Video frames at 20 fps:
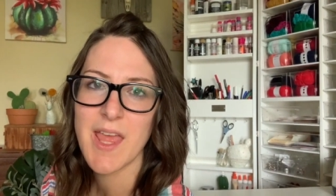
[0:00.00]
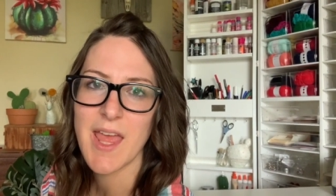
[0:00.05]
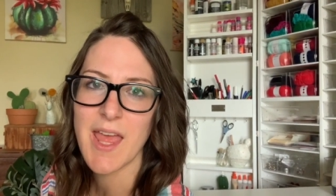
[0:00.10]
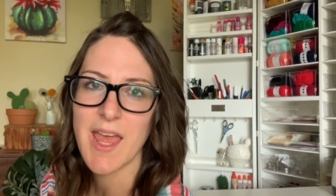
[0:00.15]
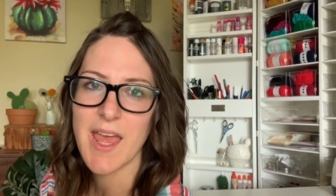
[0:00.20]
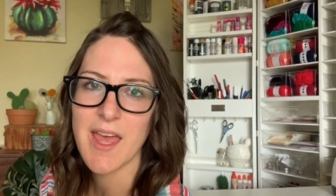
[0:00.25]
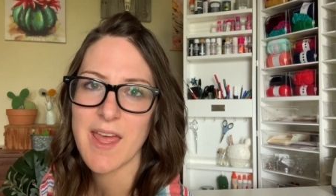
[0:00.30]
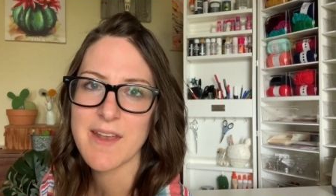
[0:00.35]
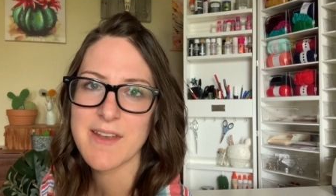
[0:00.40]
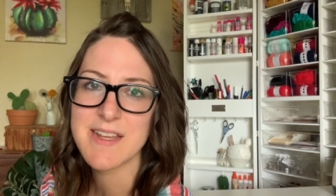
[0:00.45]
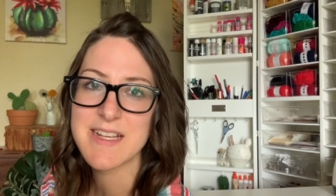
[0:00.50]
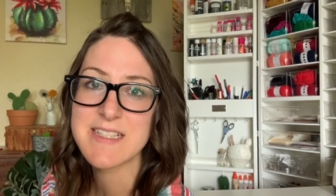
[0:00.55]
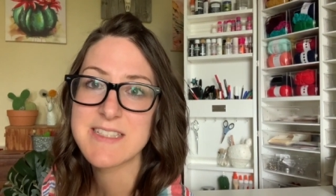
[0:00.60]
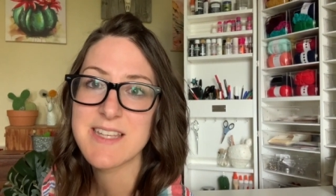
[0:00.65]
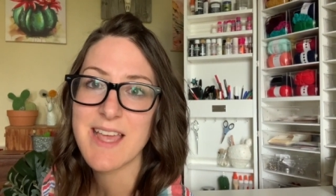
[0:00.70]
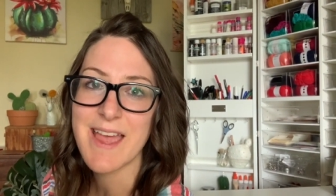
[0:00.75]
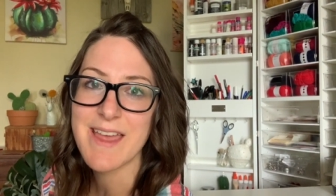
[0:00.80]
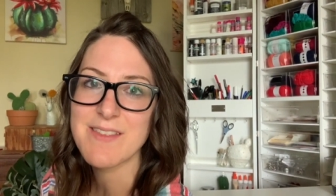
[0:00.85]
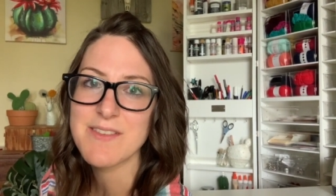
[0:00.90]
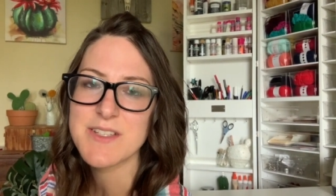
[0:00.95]
And it's
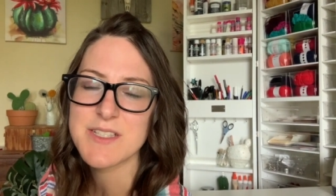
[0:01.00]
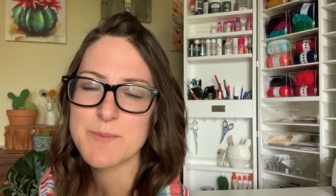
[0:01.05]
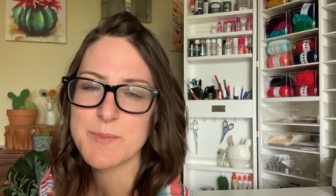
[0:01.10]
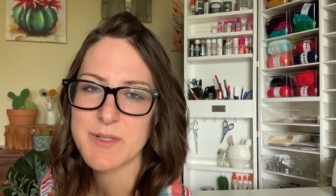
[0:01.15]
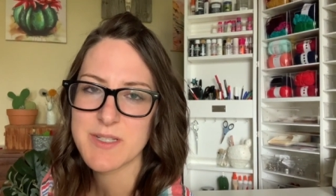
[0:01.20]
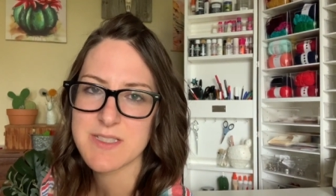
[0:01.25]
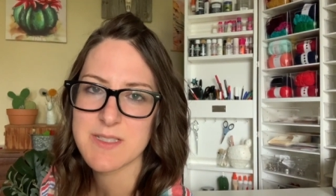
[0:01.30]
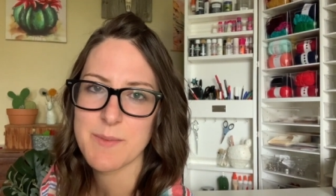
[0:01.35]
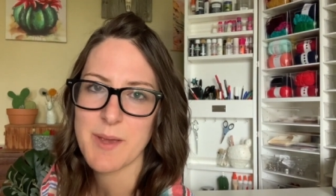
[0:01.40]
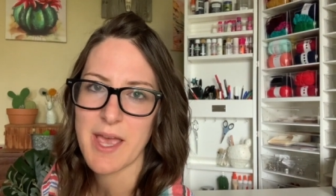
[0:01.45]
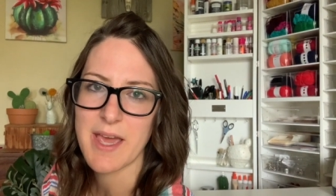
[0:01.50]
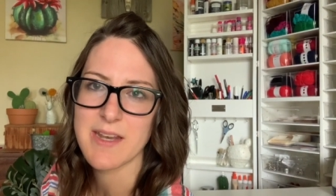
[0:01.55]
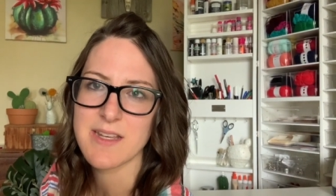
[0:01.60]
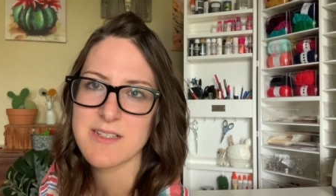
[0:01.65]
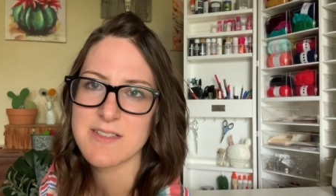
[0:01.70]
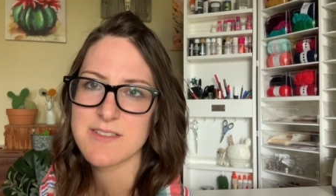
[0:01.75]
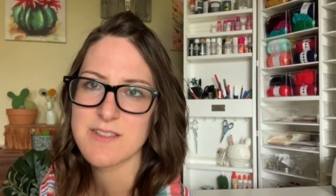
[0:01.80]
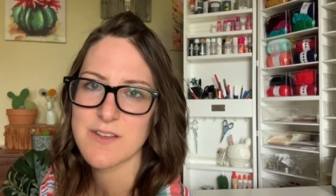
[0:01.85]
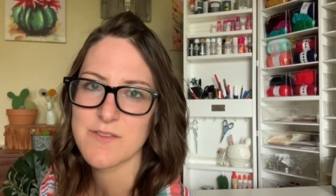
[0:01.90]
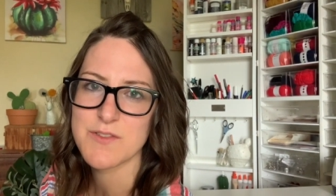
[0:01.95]
endless because I'm adding
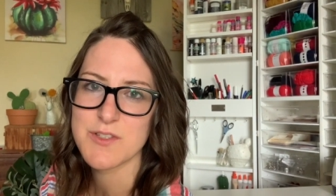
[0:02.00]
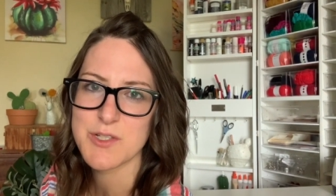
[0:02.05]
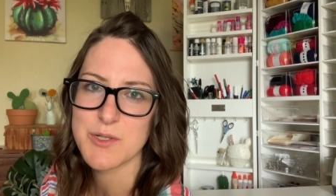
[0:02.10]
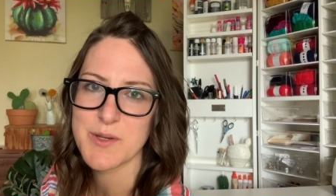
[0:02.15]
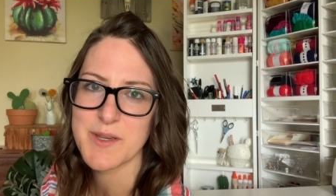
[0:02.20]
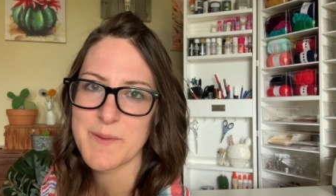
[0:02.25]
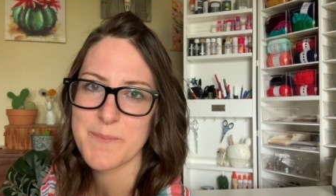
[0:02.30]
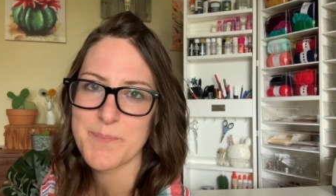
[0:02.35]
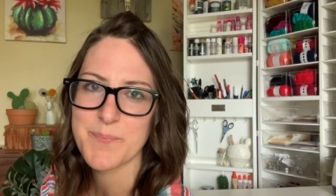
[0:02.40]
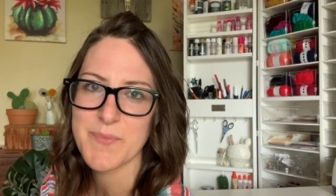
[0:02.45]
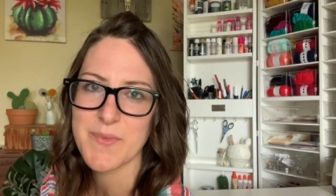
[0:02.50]
stuff to it